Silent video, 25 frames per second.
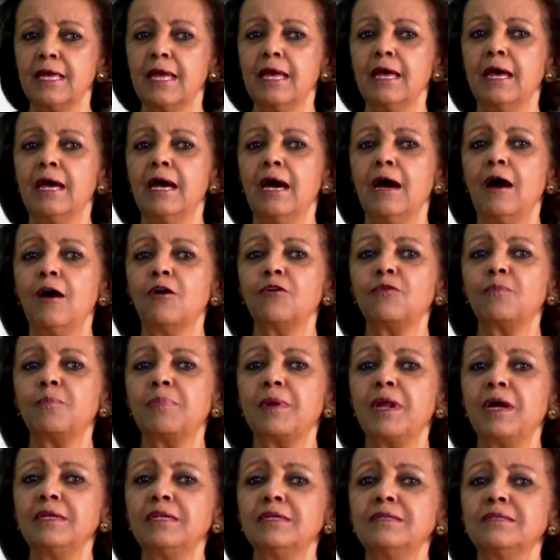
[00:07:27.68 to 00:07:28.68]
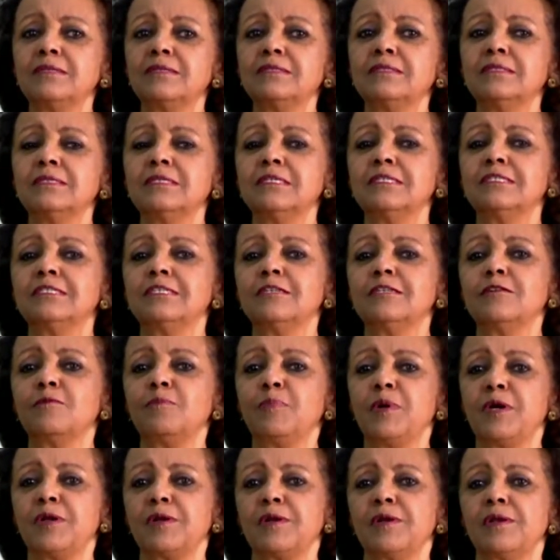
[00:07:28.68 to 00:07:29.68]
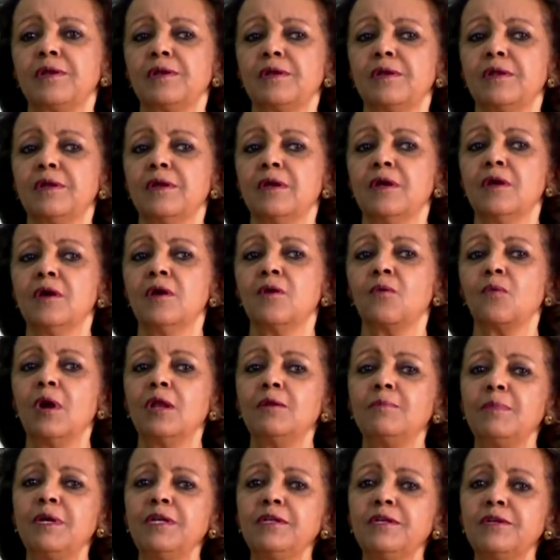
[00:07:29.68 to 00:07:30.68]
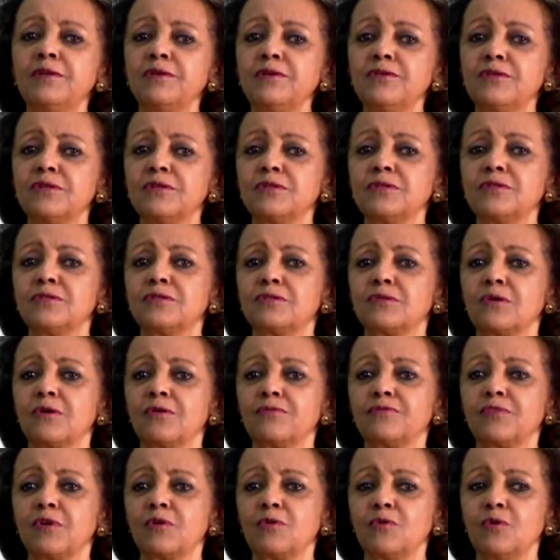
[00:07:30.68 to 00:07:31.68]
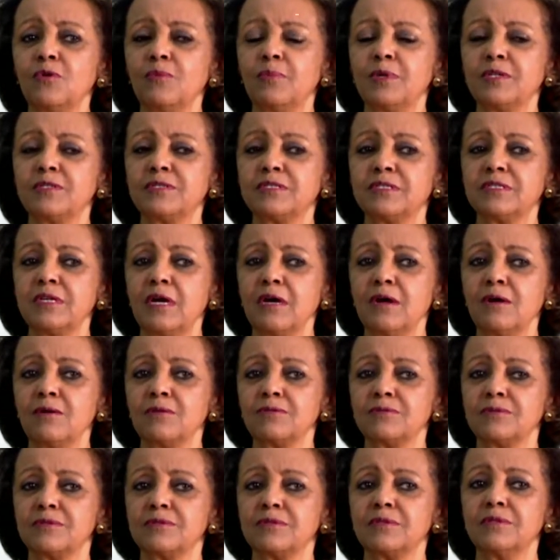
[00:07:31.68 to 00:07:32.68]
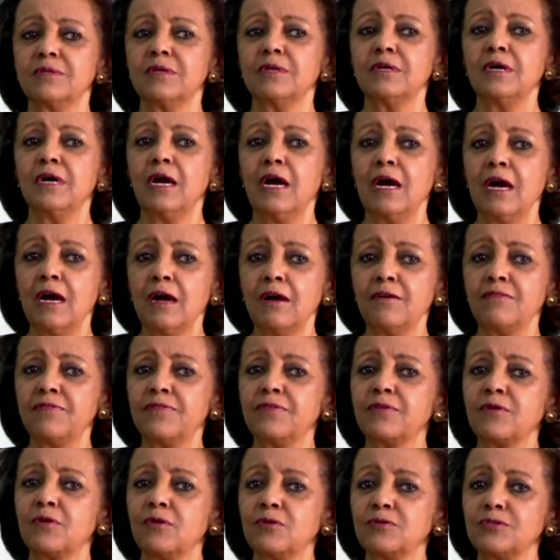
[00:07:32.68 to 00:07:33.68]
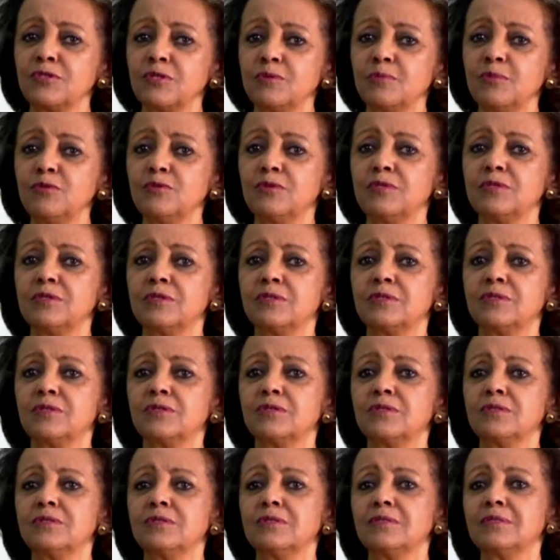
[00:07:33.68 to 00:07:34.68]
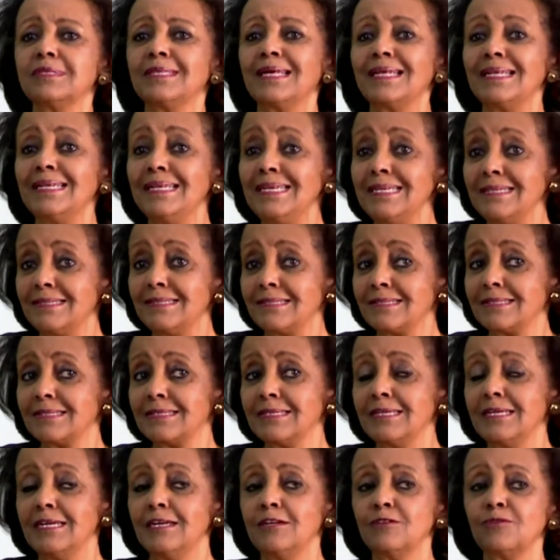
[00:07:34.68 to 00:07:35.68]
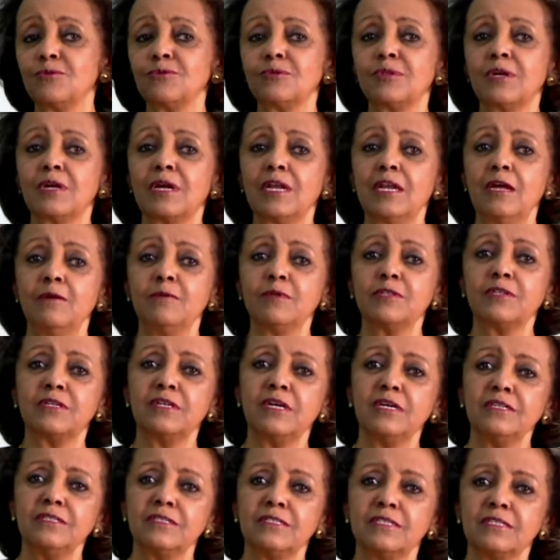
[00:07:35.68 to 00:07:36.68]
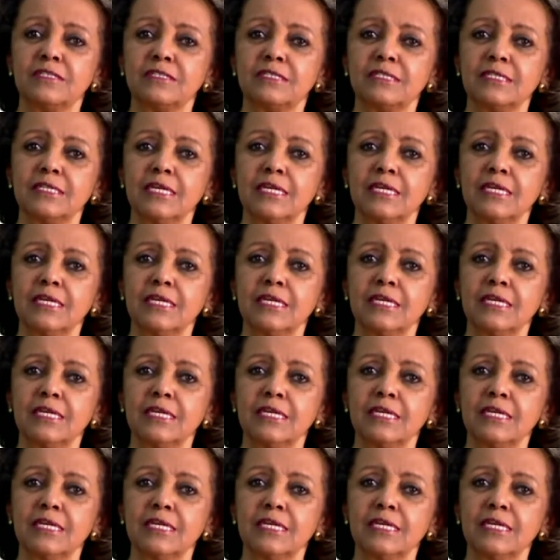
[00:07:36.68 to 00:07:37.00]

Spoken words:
Our planet is in peril. While many regions of the Global South have contributed the least to the climate crisis,